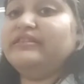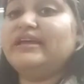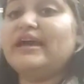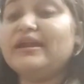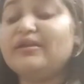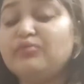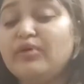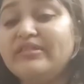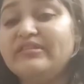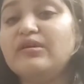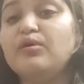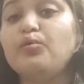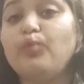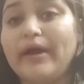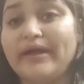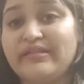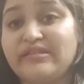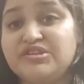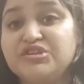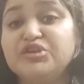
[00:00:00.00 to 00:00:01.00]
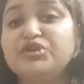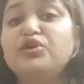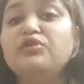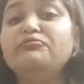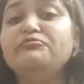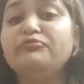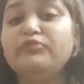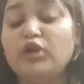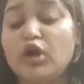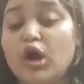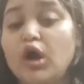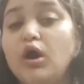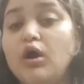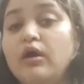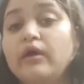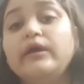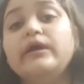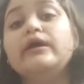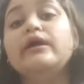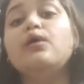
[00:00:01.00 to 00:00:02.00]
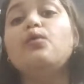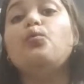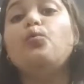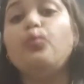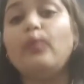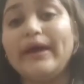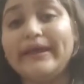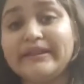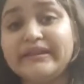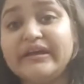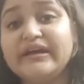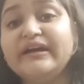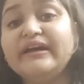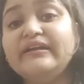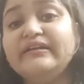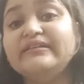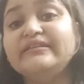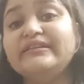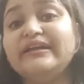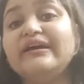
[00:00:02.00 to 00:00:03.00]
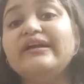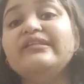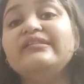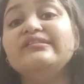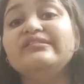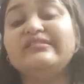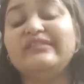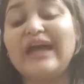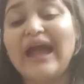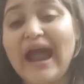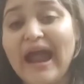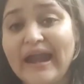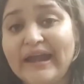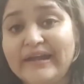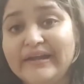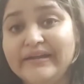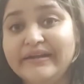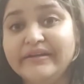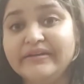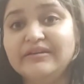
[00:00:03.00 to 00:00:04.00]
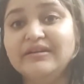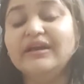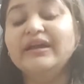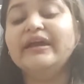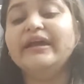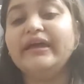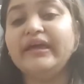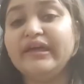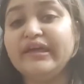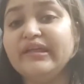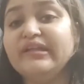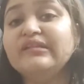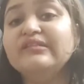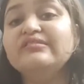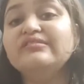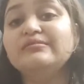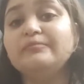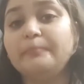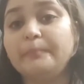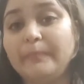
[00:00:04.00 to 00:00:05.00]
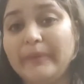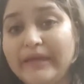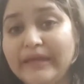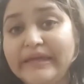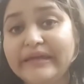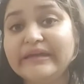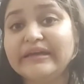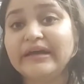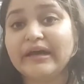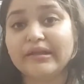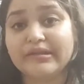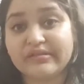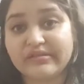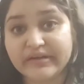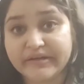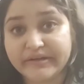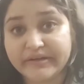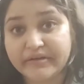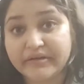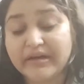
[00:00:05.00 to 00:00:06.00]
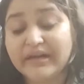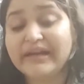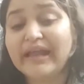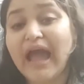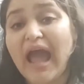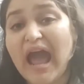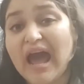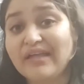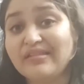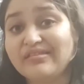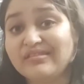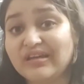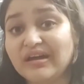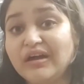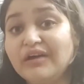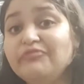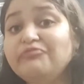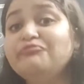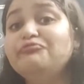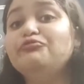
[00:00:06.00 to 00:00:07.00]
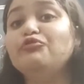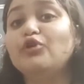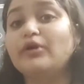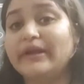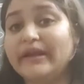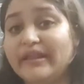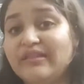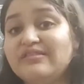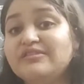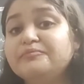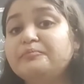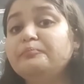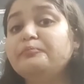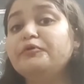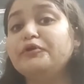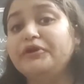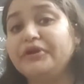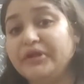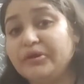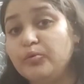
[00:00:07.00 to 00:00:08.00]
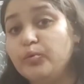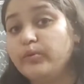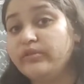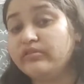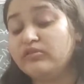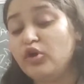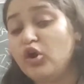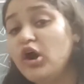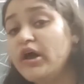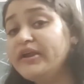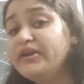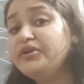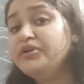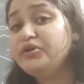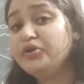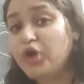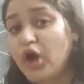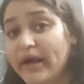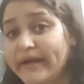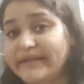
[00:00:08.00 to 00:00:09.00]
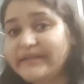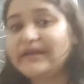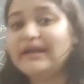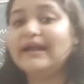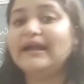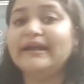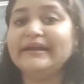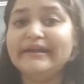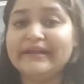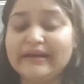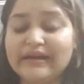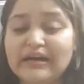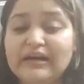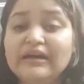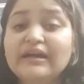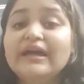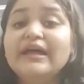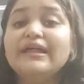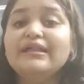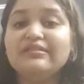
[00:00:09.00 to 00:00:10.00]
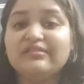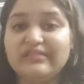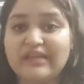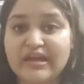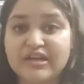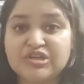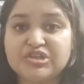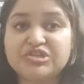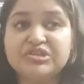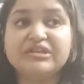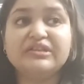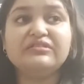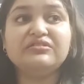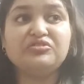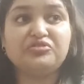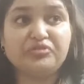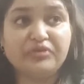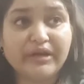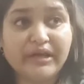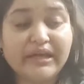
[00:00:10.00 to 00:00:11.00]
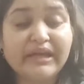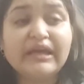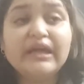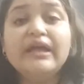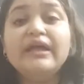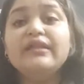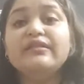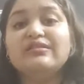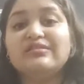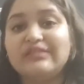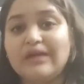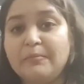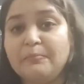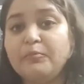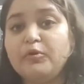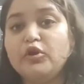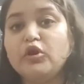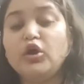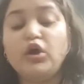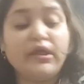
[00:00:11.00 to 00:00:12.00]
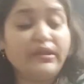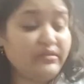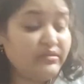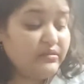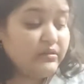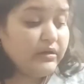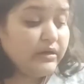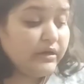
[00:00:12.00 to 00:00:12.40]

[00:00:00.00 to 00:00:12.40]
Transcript: there was a question of law whether the sand is being considered as a forest produce or not under section 3 subclause